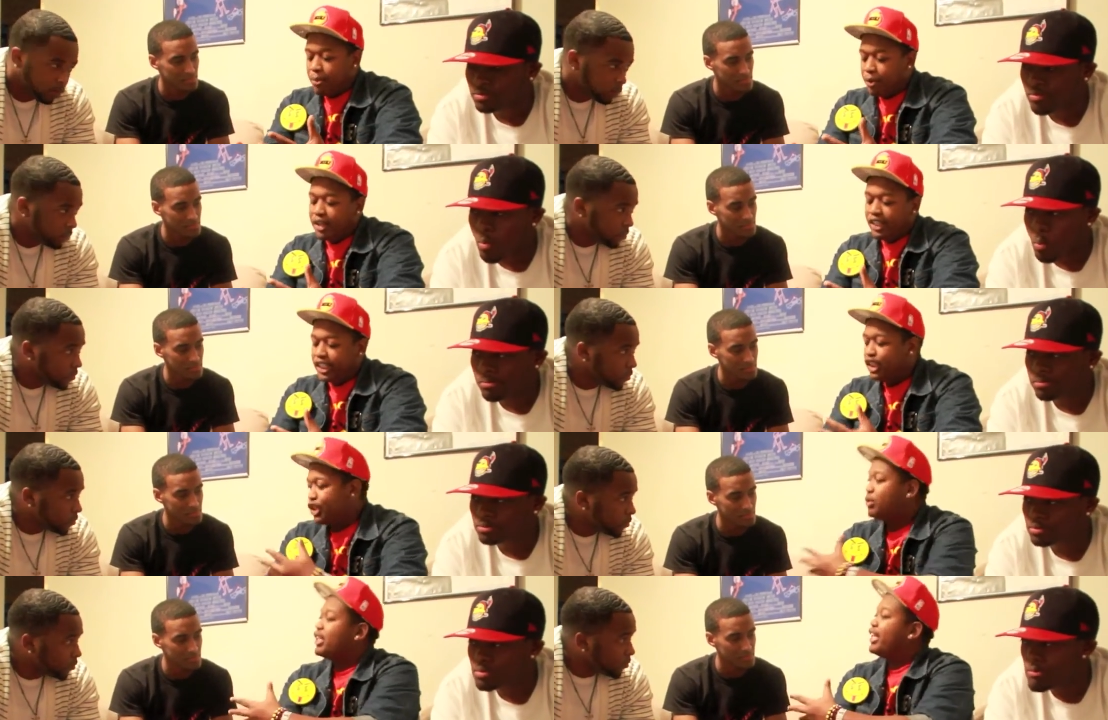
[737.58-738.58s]
Speaker 1: important it is
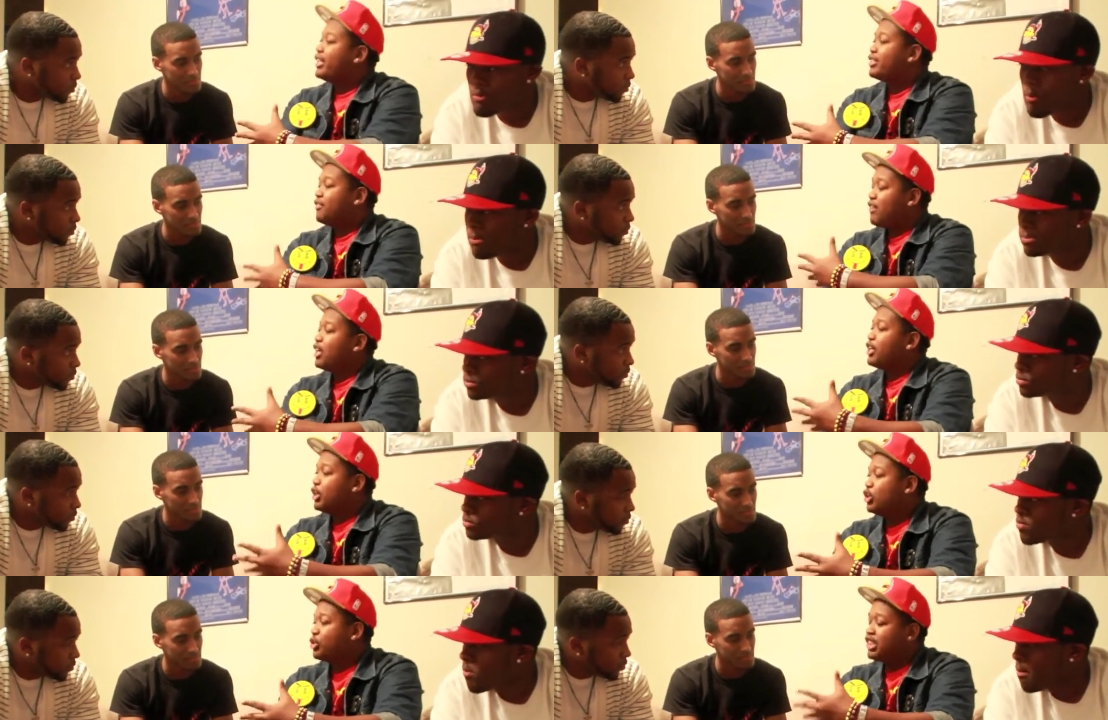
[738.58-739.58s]
you think to follow
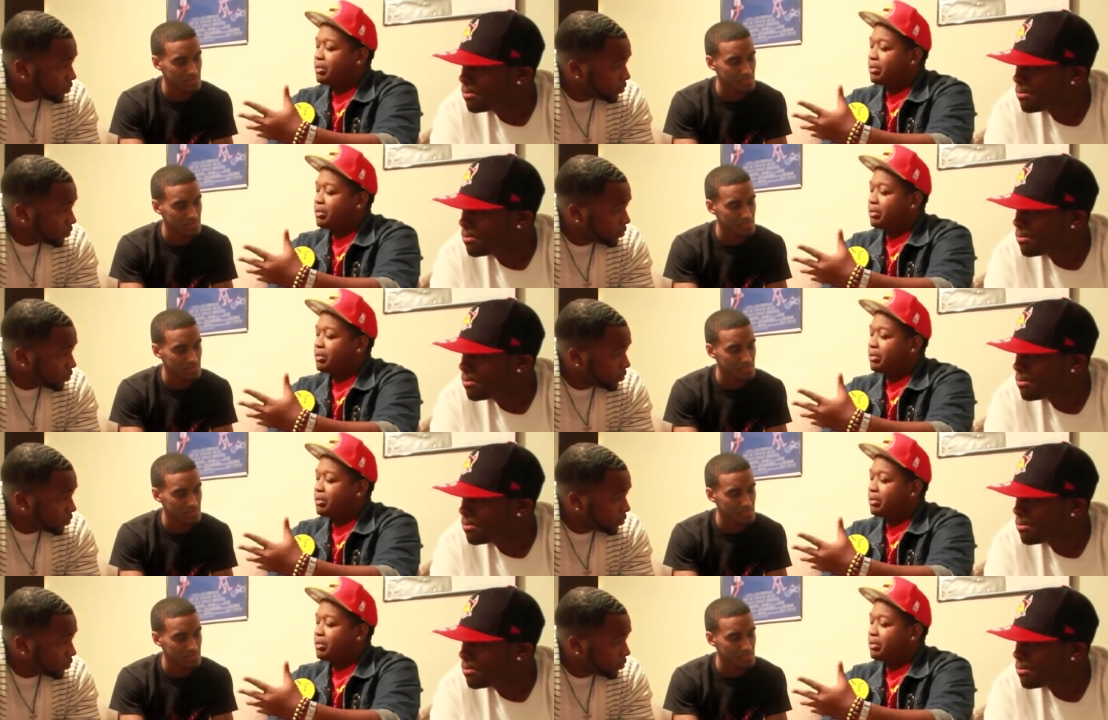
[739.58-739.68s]
your dreams and